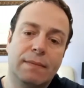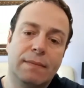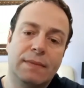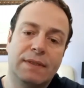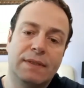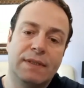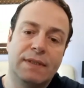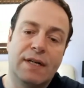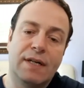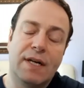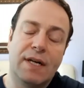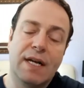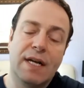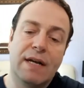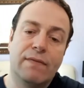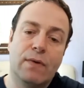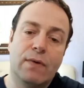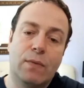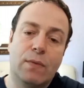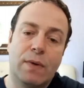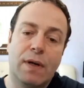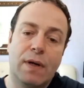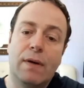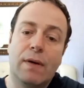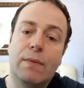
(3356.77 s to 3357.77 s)
Sarajevo,
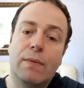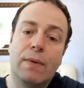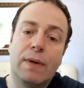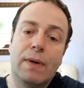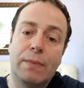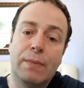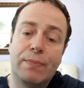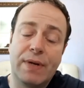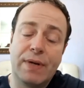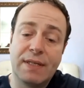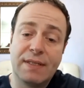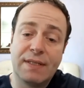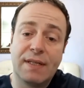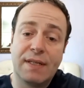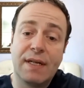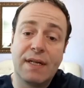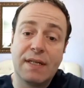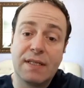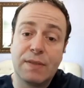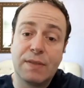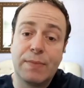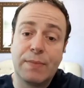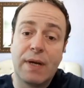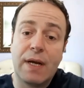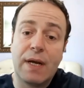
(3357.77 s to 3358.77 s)
where president
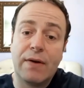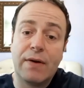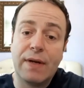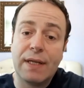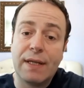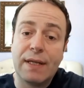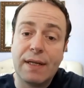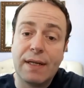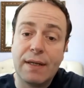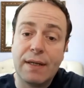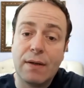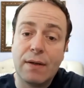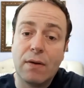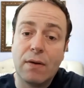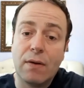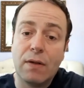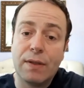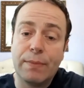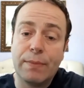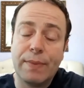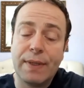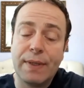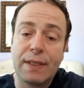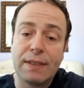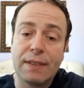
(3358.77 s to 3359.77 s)
is buried and all
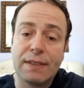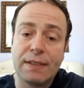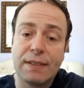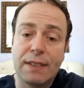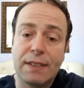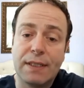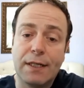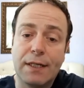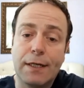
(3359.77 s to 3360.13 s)
the biggest,